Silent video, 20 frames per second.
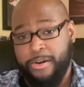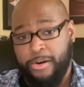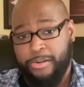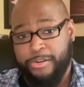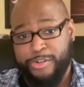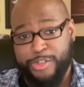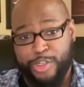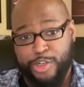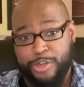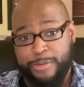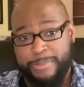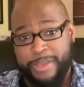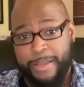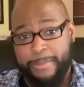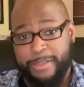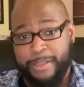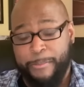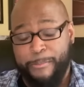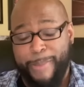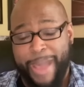caller is going to be
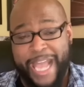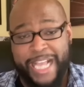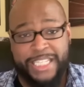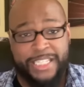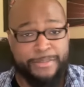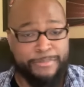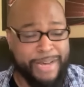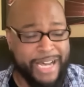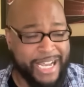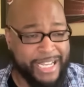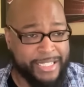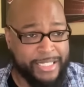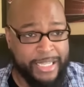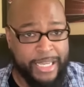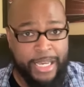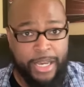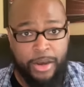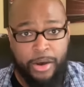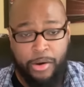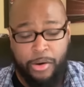able to maximize
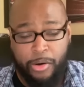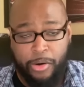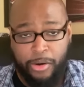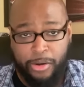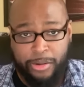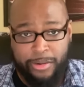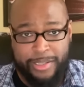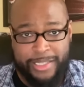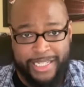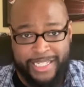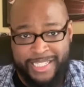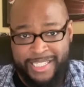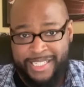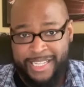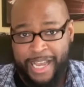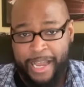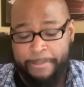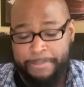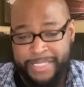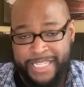all this
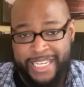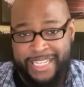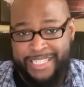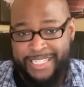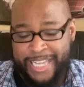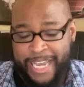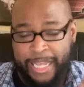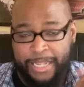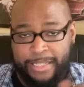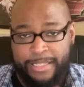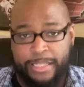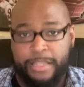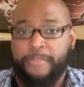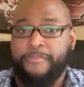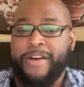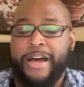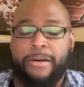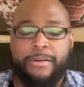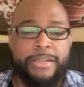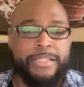top 10 talent that the
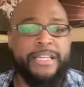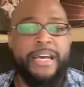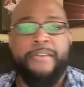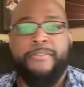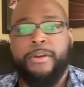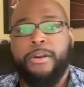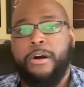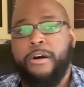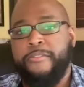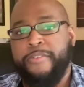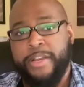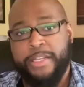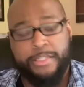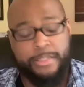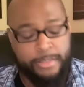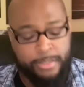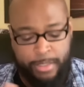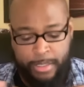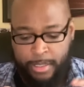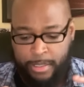Falcons have on
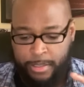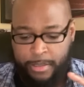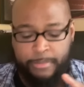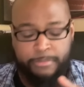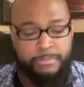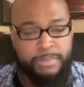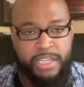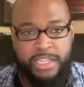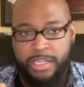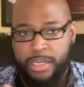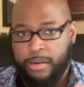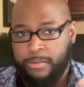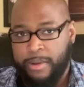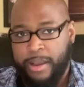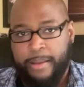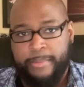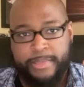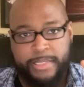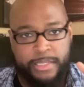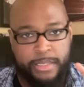offense. Bijan
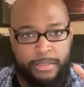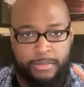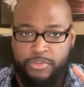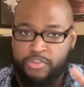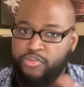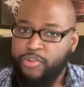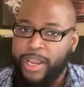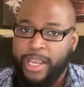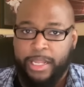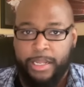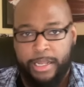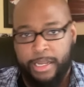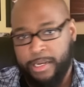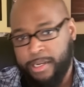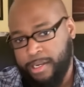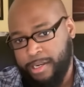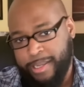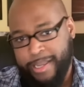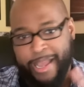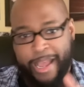Robinson, Drake
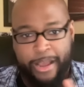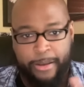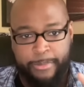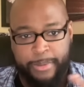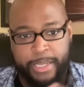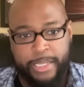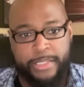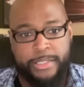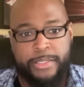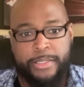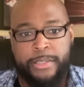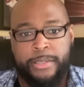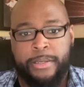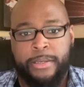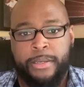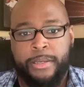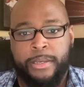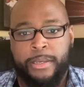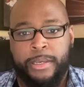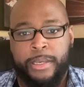London, and Kyle Pitts.
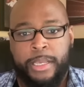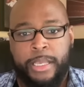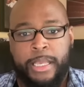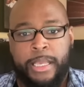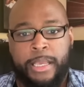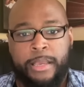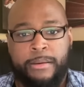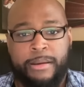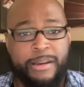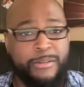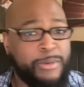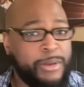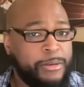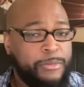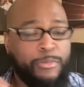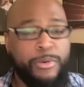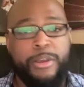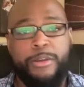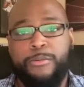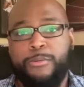
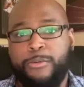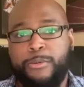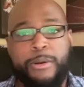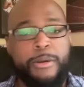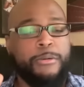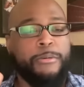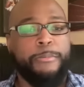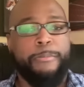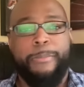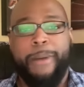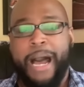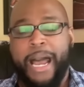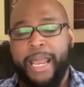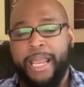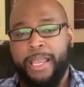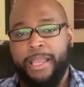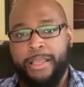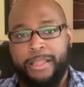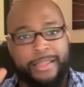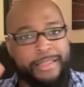Right? We were
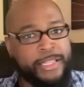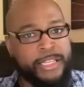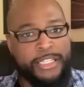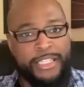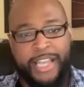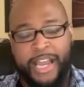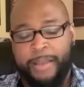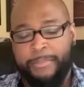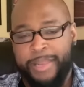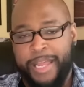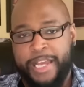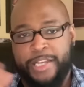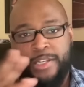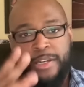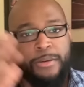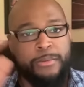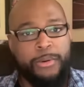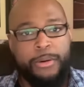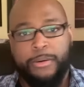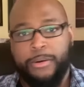buying this time
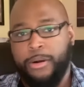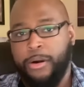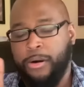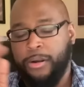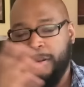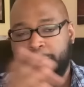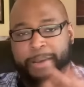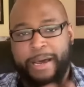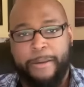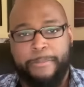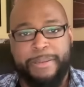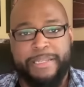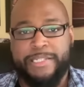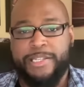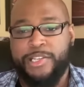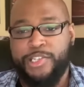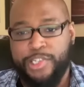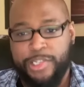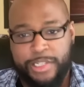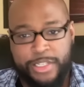last year. We were all about
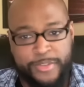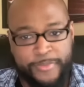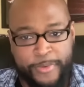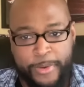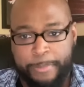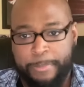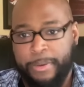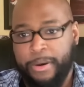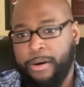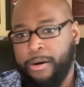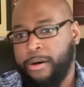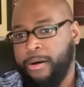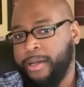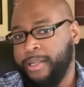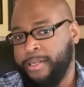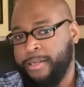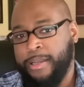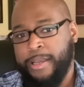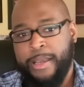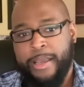positionless football
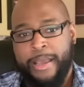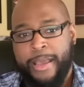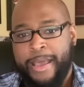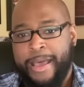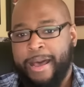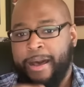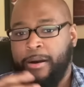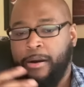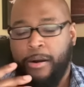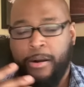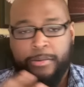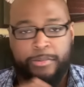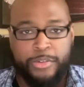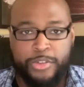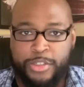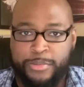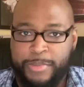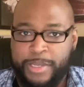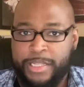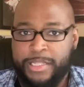and how
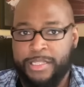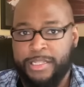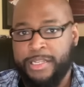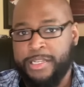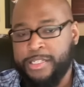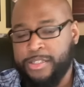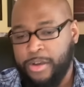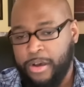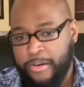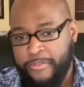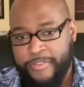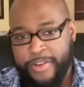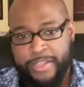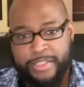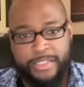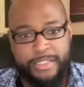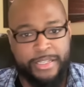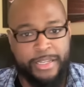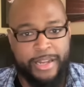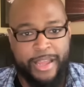Arthur Smith and his
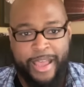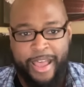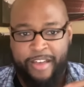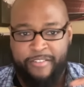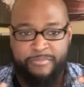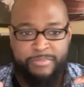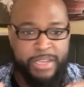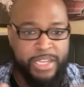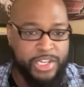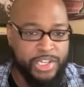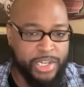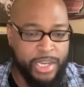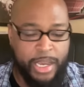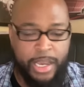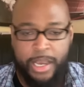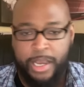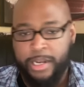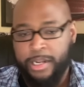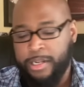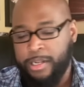offense is going to have
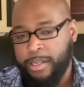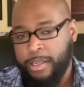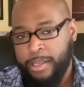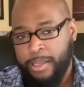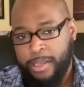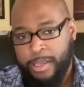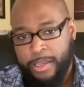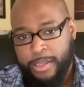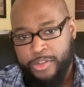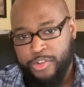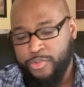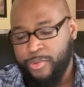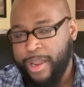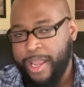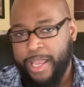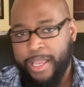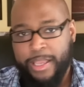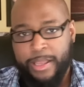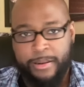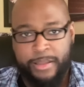Bijan and
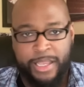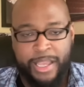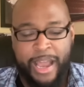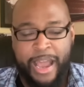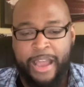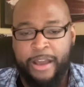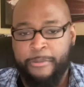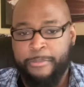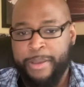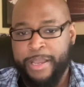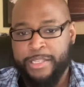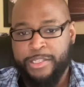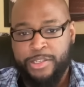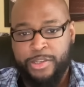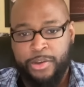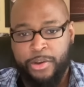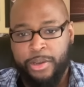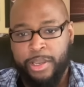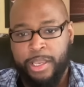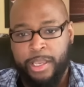Drake and Kyle Pitts
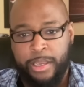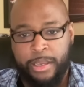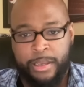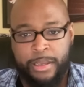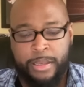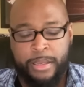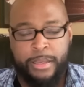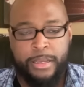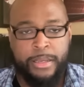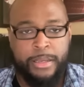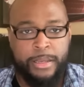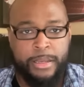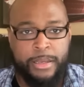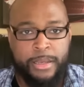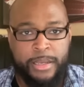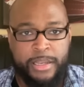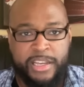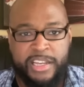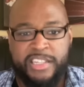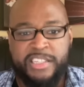cooking
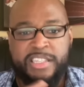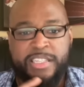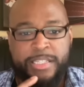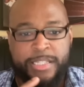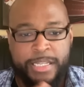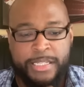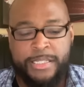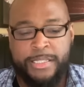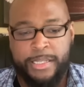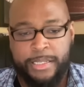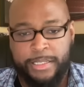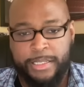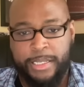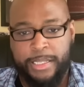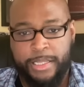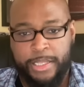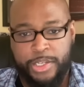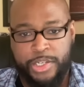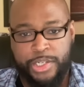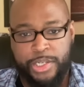
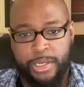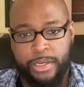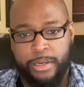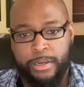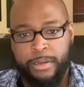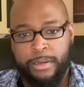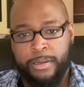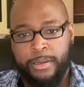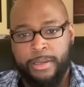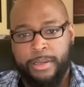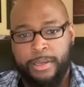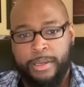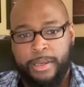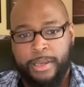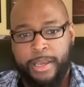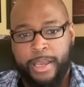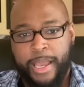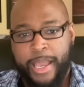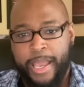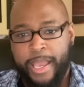consistently this year.
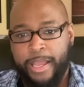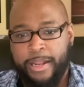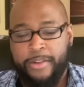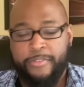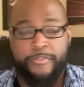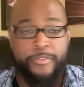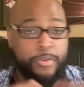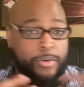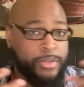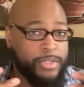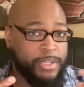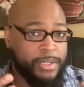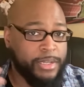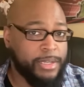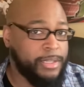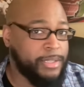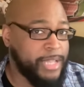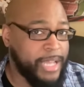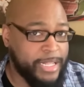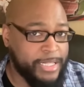And
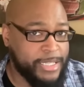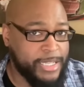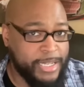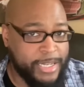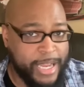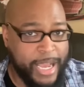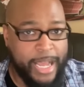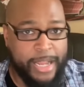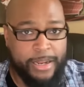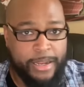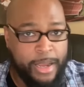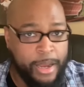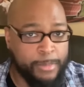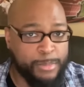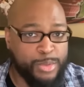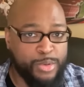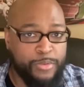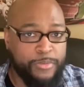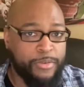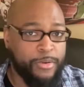unfortunately, that did not
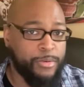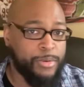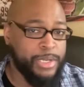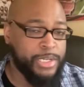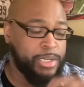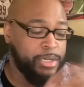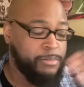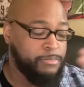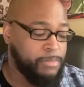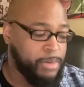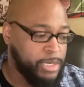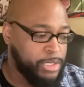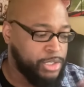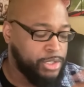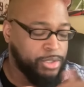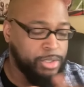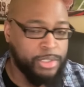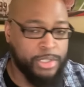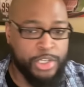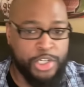come to fruition,
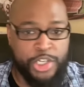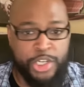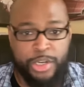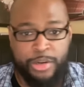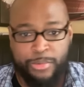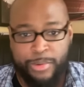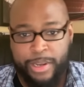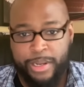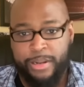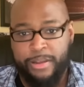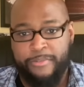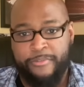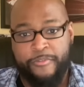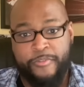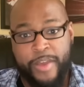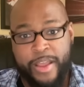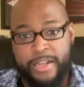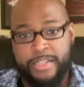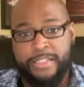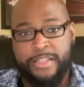much to the chagrin of
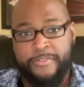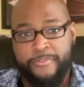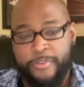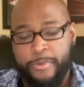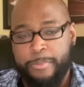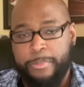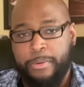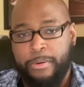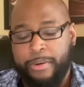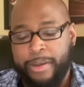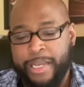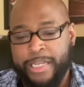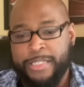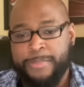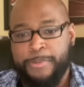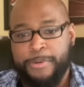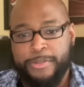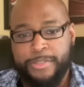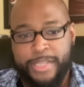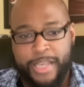fantasy football
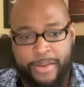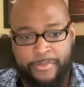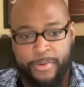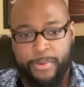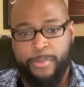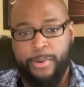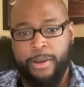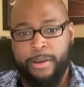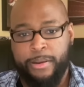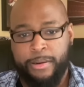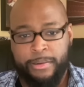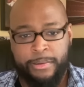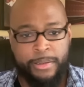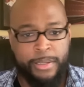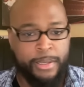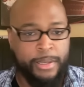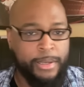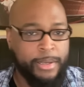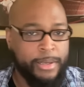experts everywhere. And